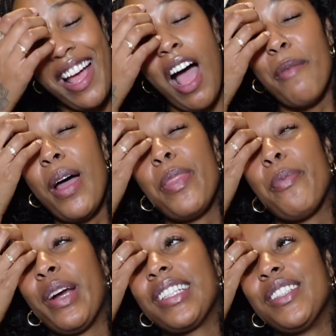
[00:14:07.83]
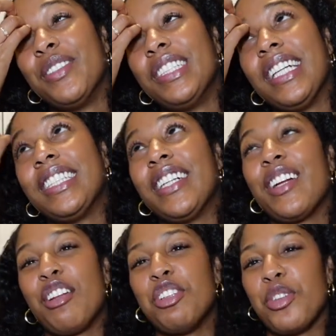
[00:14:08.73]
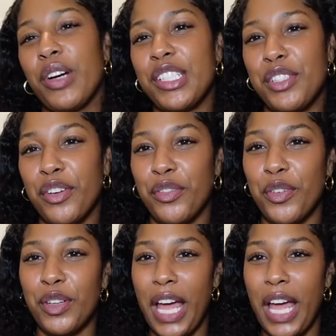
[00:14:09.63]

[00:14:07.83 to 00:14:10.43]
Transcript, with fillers: I'm not the person who sits there and enjoys their food.